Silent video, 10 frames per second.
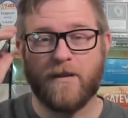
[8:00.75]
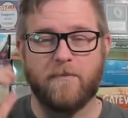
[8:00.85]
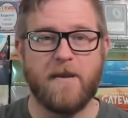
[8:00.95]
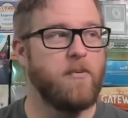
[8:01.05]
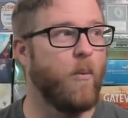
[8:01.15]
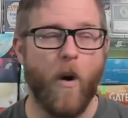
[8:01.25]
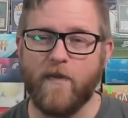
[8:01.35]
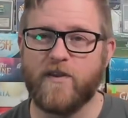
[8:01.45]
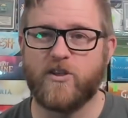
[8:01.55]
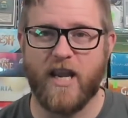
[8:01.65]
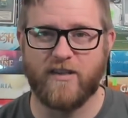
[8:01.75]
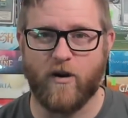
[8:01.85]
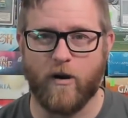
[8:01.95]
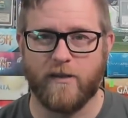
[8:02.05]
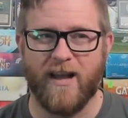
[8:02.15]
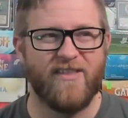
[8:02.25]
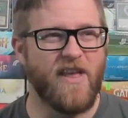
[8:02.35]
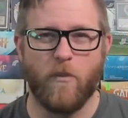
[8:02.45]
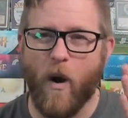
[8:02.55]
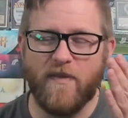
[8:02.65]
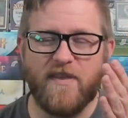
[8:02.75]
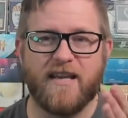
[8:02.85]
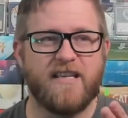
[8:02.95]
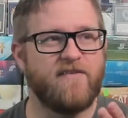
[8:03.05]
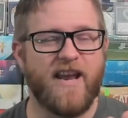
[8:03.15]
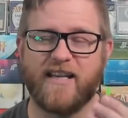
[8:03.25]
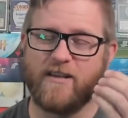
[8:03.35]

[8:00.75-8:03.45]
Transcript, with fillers: People want the chase card. They want the idea of getting